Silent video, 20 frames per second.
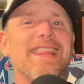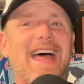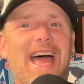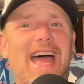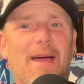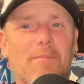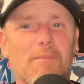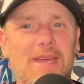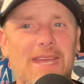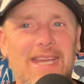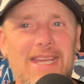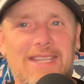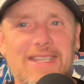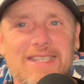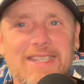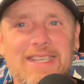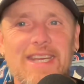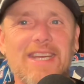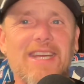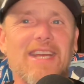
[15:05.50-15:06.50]
that
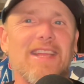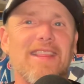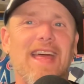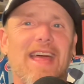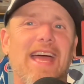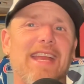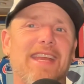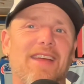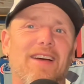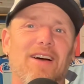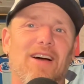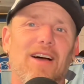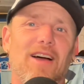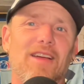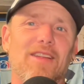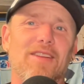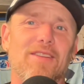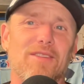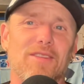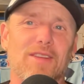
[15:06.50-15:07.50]
means that
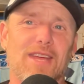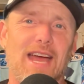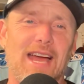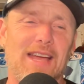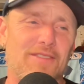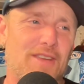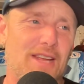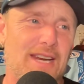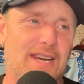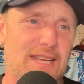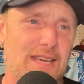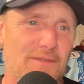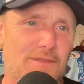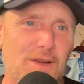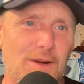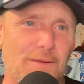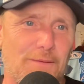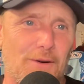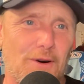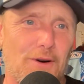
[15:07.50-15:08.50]
the guy's going to give
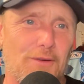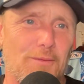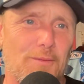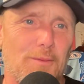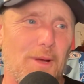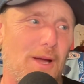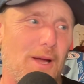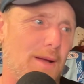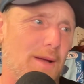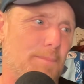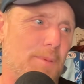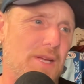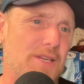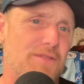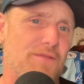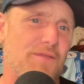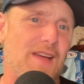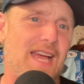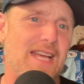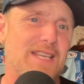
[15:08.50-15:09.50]
you a first
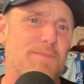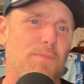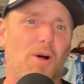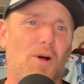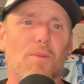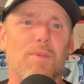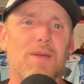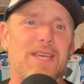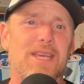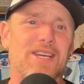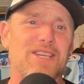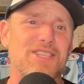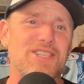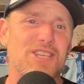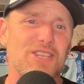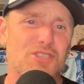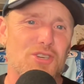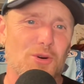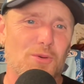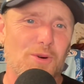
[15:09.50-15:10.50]
pitch fastball because
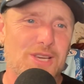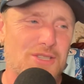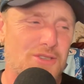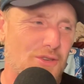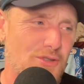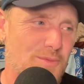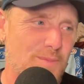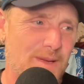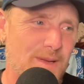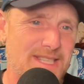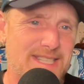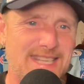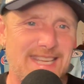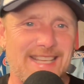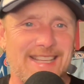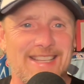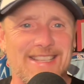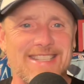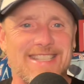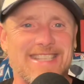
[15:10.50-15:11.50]
the Chorizo's been
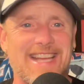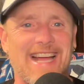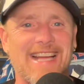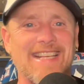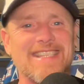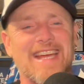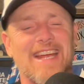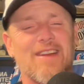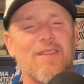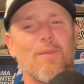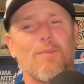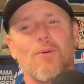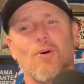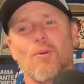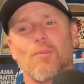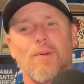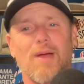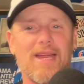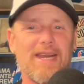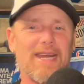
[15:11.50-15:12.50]
stealing sides out of the
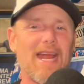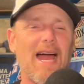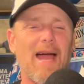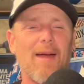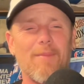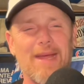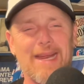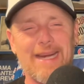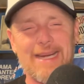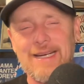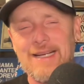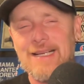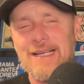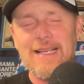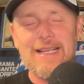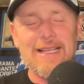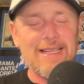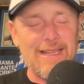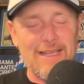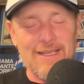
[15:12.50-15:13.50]
bullpen. I mean,
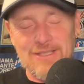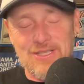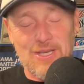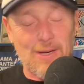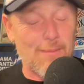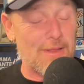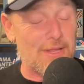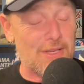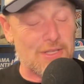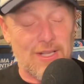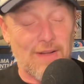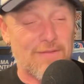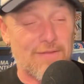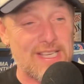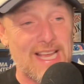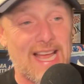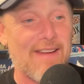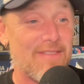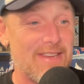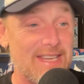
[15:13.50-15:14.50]
some of the stuff
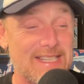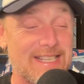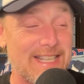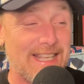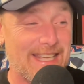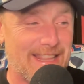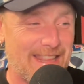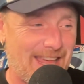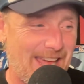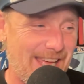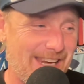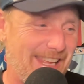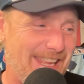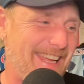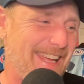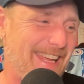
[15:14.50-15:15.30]
is obvious like that.